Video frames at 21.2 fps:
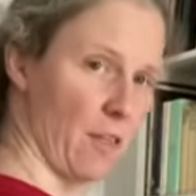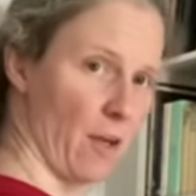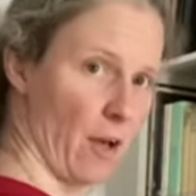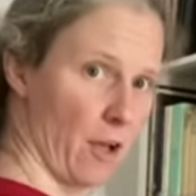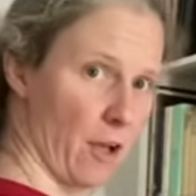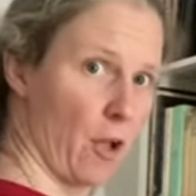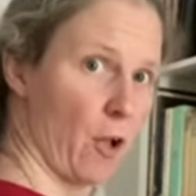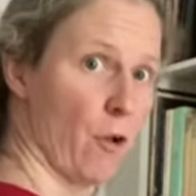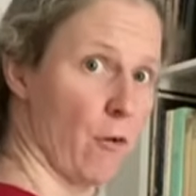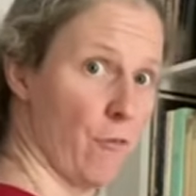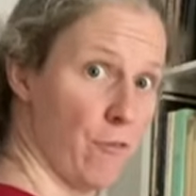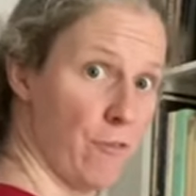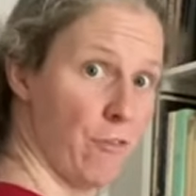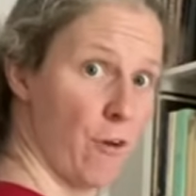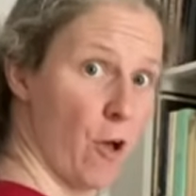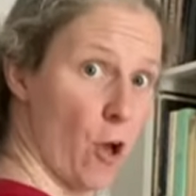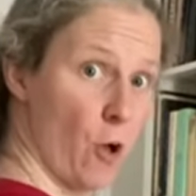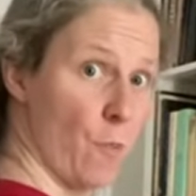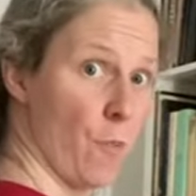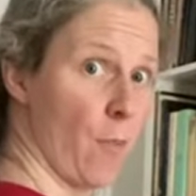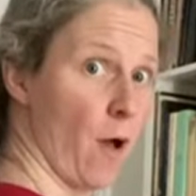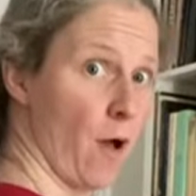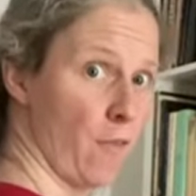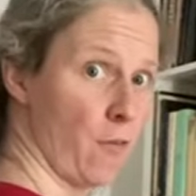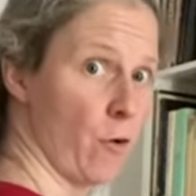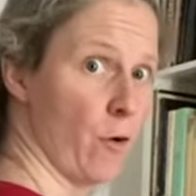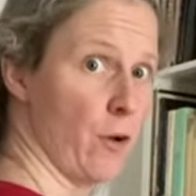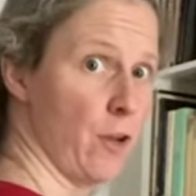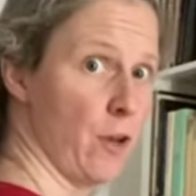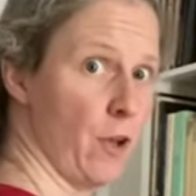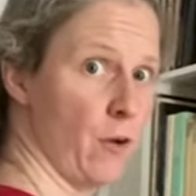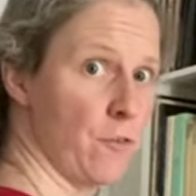I can confirm that I've
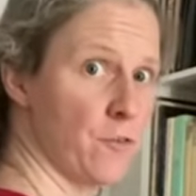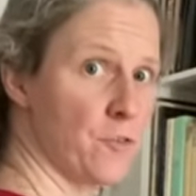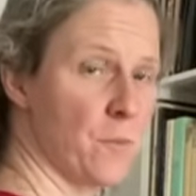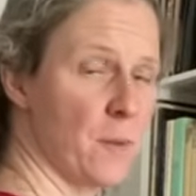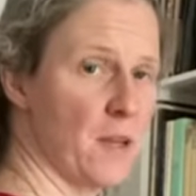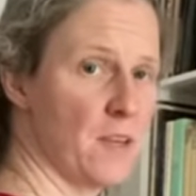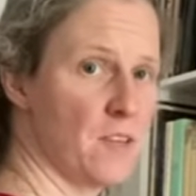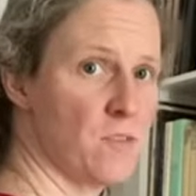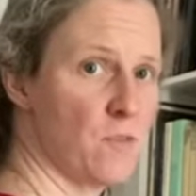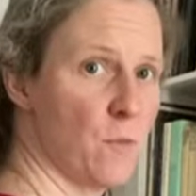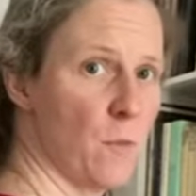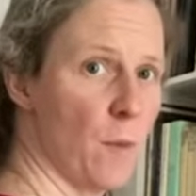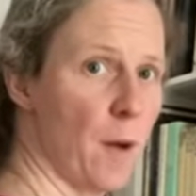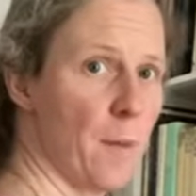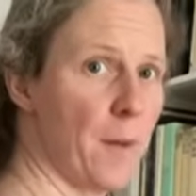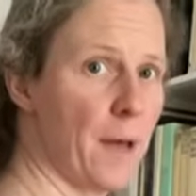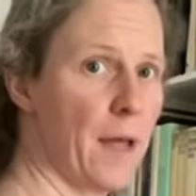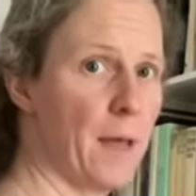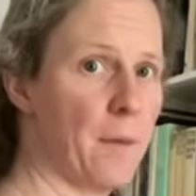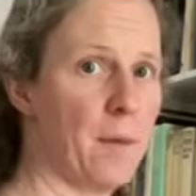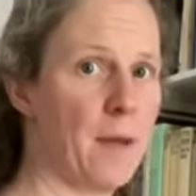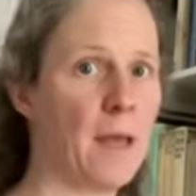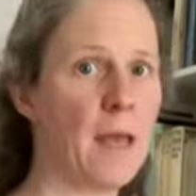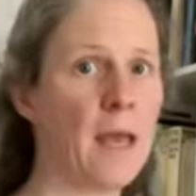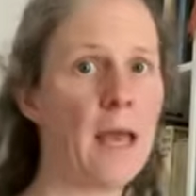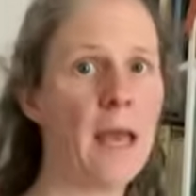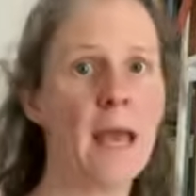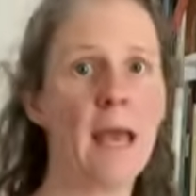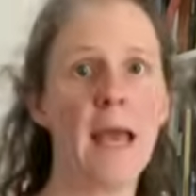got enough space for my baby.